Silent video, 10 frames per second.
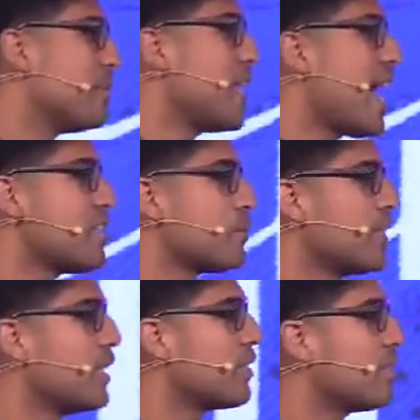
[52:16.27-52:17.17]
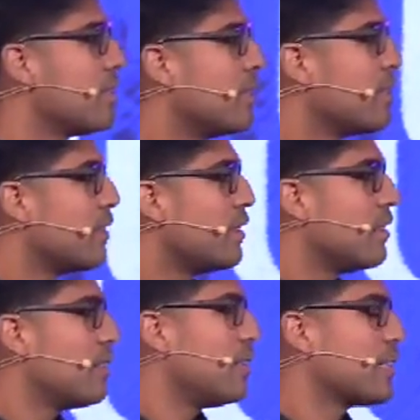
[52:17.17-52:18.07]
from Nazareth
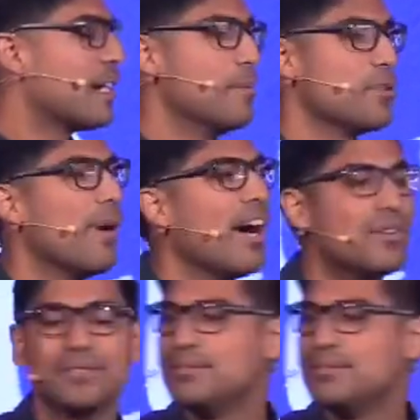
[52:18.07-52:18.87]
comes around,